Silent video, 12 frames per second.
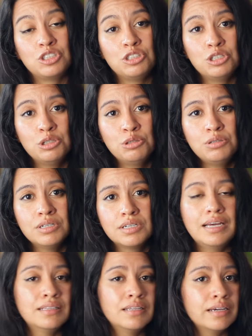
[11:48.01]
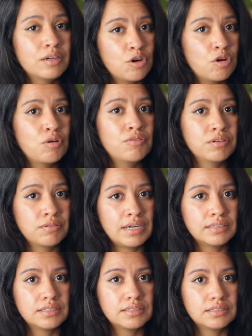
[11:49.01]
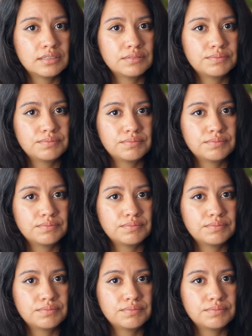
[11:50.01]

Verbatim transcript: you and let go of the rest.